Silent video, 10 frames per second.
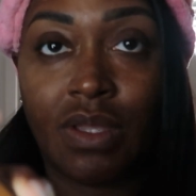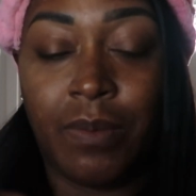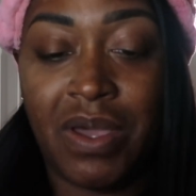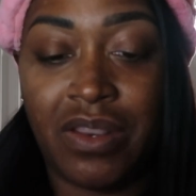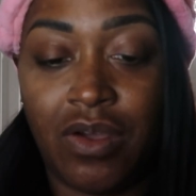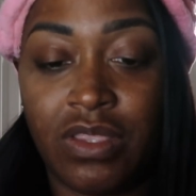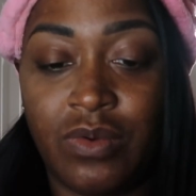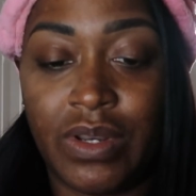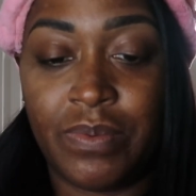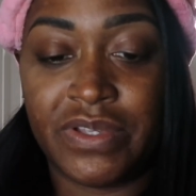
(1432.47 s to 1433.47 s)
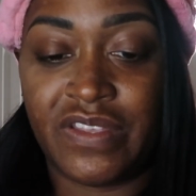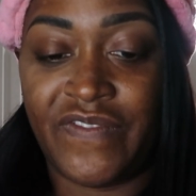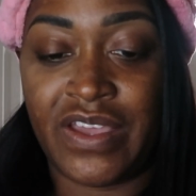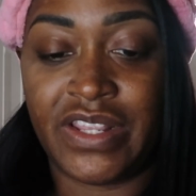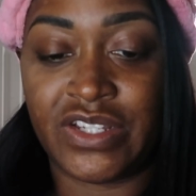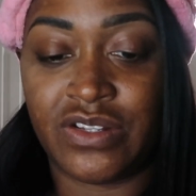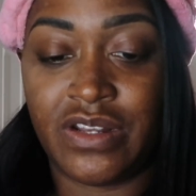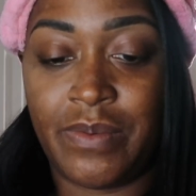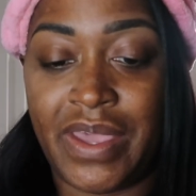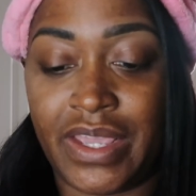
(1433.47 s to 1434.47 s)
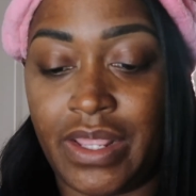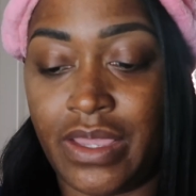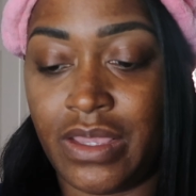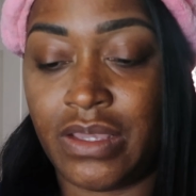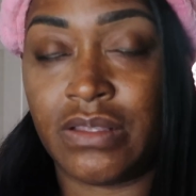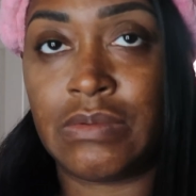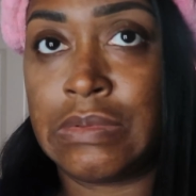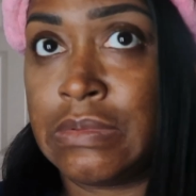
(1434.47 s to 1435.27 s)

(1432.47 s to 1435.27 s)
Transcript: Am I the only one that puts the foundation on the back of their hand?